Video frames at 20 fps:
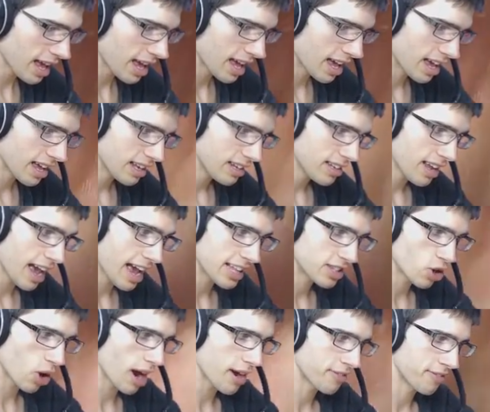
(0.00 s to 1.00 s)
And
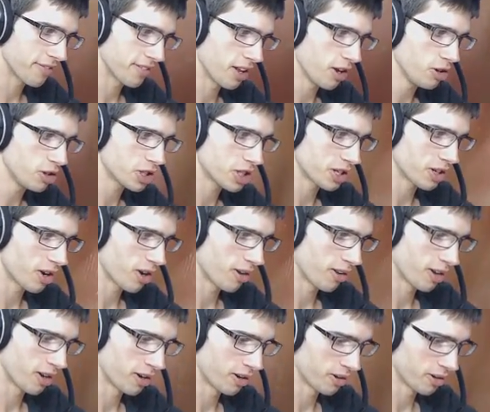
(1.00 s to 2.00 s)
a Typhlosion
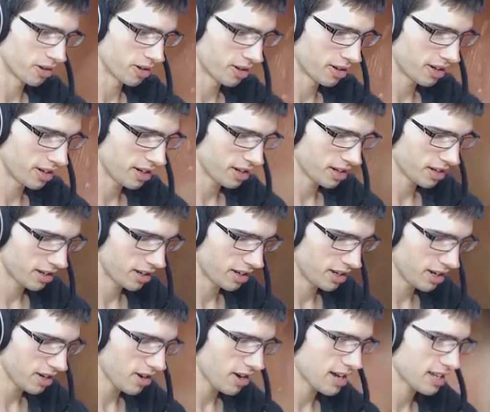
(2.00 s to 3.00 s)
holo.
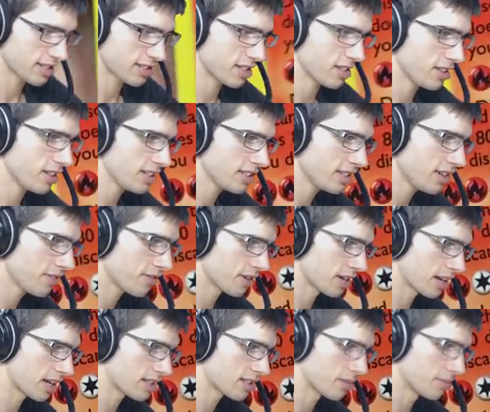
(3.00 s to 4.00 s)
Nice. So let's see if
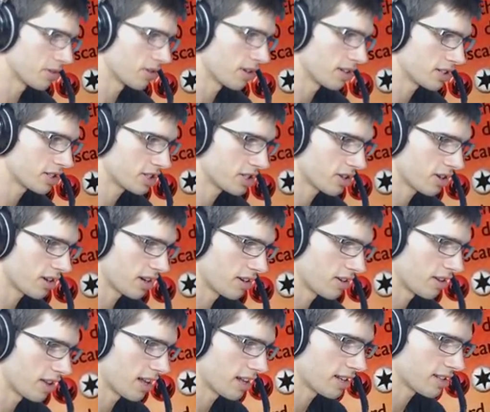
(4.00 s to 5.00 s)
we can get some nice shine
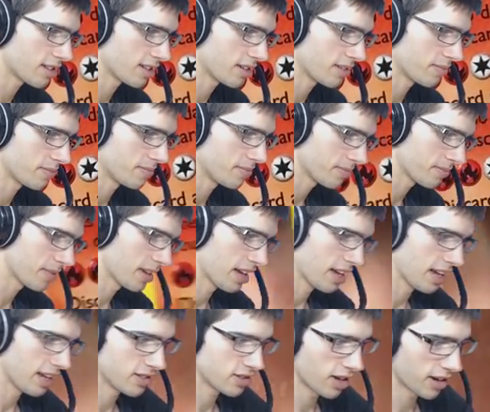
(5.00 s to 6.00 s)
on that
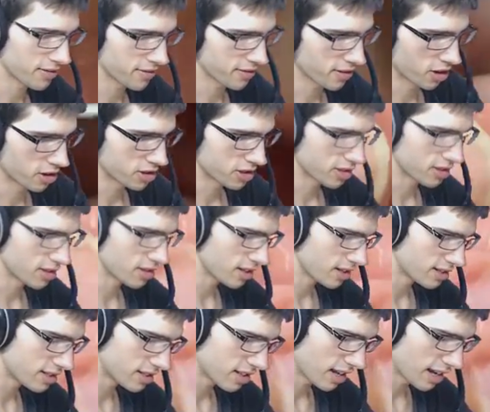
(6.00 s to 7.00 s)
Typhlosion.
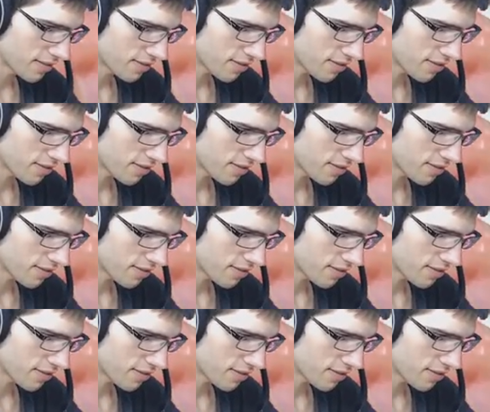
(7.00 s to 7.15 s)
It's